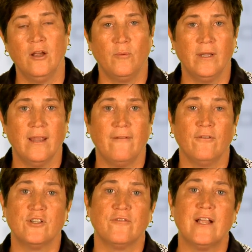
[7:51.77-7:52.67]
We
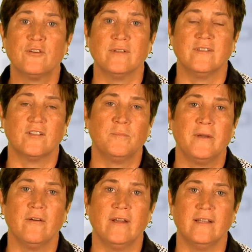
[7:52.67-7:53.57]
leverage veterans'
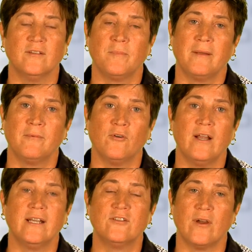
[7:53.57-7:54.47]
experience by
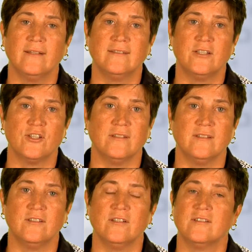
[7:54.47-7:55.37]
creating transitions
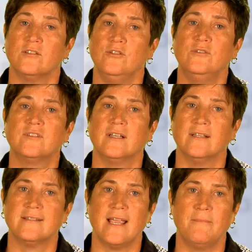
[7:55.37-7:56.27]
into new skill
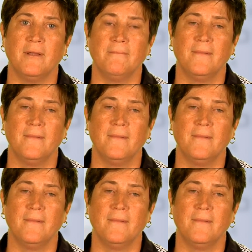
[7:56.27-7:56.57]
attainment.